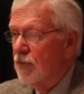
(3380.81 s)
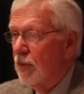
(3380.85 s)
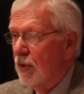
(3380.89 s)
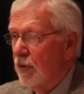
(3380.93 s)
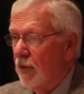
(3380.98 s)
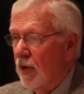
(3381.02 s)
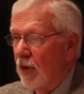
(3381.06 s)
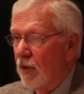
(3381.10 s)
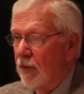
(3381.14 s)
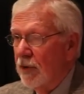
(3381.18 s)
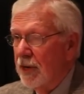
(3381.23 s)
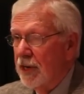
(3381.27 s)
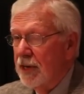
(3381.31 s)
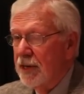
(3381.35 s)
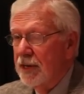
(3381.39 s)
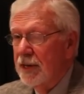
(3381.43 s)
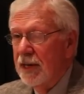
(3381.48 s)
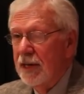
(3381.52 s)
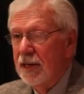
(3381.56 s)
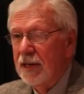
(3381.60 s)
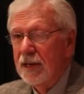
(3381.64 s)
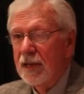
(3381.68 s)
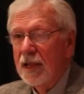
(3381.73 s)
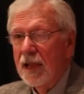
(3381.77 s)
We've already
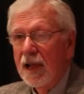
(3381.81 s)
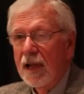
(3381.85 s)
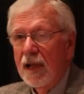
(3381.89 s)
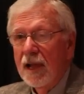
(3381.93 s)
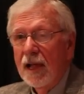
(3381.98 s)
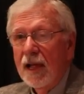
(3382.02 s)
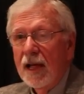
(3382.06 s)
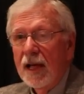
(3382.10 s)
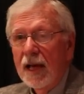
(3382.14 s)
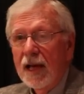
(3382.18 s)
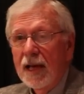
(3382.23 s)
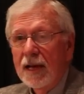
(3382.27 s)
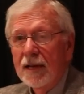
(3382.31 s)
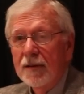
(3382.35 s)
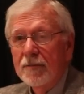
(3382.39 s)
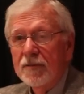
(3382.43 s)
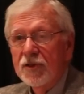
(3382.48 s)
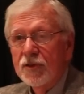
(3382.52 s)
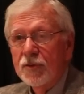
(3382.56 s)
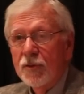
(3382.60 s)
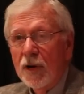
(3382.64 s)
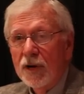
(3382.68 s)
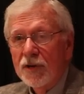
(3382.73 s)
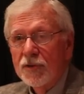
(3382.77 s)
done uh,
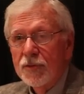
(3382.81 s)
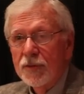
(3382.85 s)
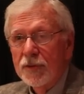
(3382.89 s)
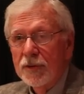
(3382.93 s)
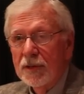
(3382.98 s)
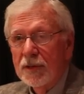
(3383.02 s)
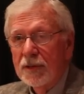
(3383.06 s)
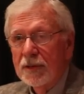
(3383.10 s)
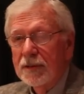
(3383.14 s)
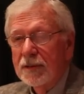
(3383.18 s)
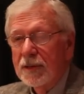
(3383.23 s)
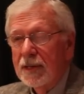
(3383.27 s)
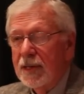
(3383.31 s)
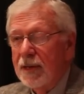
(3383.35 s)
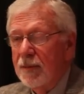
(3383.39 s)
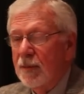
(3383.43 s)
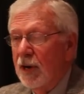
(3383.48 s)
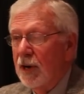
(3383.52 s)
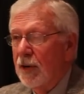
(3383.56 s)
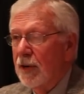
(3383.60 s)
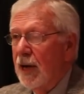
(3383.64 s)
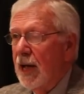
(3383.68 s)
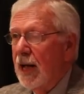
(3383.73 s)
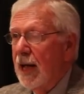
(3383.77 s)
structural
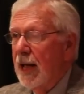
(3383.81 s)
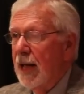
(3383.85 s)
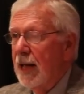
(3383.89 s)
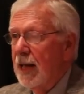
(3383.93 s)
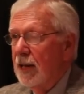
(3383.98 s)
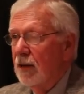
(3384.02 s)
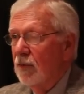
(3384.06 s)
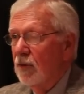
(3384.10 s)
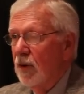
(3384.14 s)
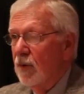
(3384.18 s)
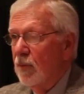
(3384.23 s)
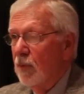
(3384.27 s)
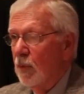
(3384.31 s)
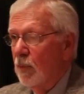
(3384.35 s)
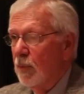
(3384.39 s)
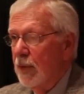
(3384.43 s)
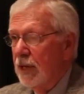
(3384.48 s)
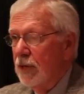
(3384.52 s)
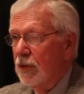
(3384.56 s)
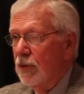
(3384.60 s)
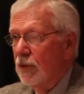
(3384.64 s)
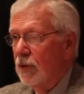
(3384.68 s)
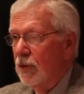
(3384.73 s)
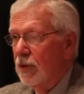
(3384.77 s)
MRI, and we will
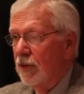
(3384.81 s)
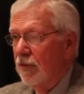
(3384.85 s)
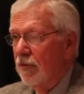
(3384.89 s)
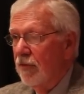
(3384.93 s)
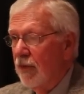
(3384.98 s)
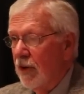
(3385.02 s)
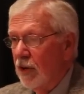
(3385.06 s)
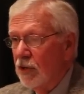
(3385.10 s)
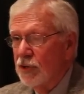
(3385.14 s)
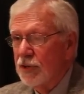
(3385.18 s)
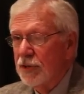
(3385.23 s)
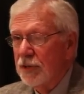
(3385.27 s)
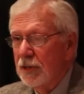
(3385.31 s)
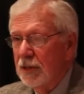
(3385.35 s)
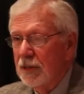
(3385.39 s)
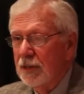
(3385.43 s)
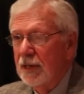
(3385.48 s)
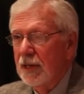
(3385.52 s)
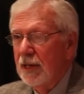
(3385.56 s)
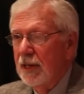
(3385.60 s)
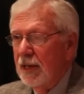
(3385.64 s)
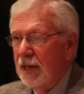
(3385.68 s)
be doing functional